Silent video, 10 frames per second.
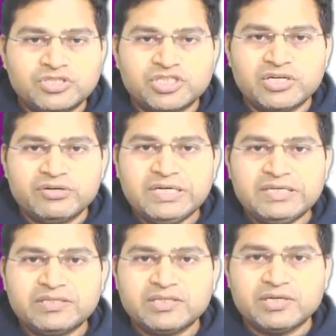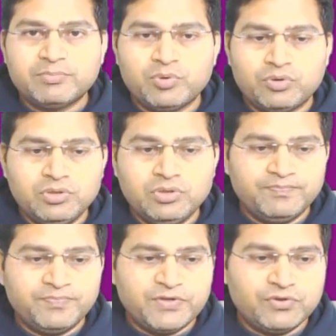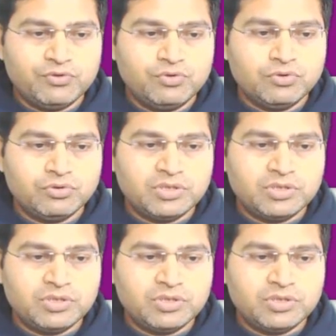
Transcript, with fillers: generate the report if you go to